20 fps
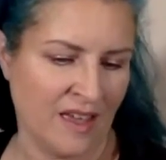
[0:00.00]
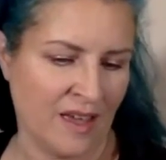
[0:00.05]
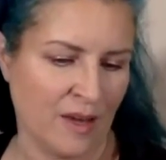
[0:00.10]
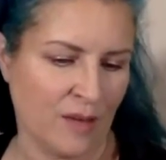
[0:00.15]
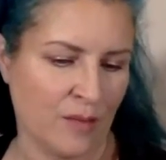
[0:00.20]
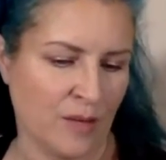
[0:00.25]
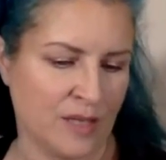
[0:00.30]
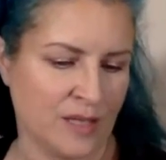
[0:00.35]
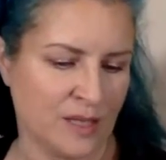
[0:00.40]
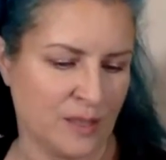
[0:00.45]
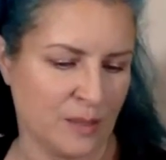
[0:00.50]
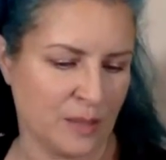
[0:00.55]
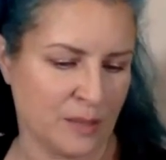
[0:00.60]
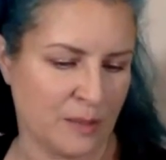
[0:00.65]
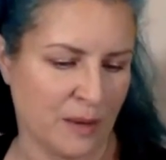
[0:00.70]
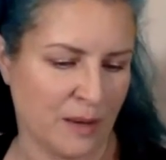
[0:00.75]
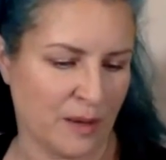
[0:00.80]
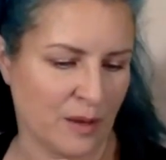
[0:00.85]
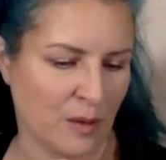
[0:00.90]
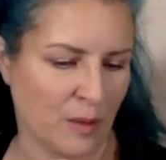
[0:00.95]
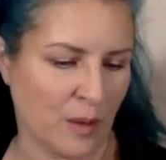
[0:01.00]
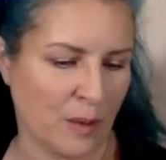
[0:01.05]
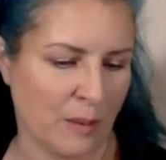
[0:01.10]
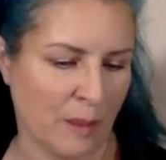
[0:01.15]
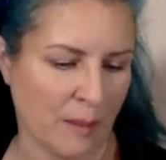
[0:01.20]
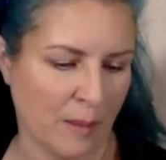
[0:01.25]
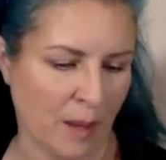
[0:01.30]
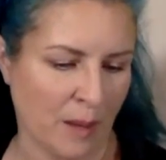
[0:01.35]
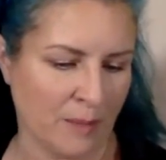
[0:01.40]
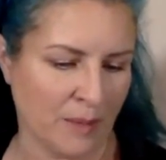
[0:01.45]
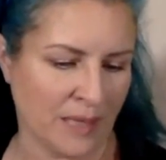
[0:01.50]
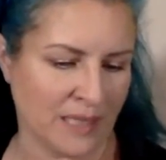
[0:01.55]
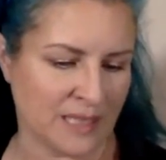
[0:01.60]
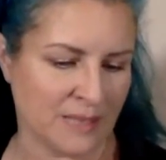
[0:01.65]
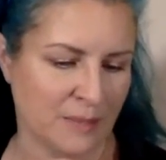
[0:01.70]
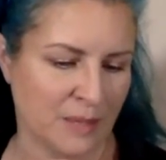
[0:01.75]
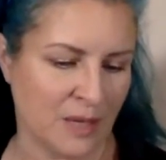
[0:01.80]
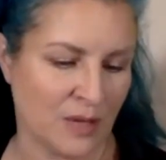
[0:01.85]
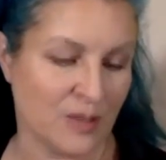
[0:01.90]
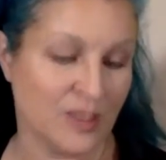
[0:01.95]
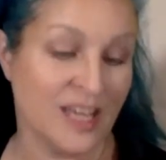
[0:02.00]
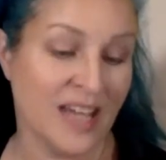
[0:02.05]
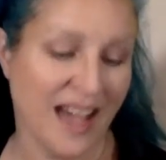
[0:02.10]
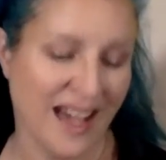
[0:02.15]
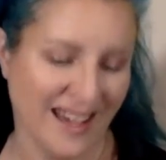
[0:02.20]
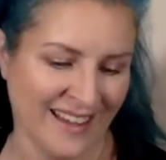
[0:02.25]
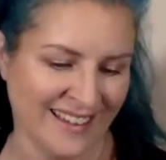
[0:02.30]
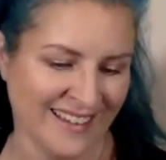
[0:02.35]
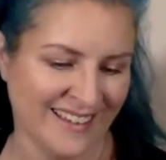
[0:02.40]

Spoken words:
It runs so much better than the one my mom lets me use. Yeah.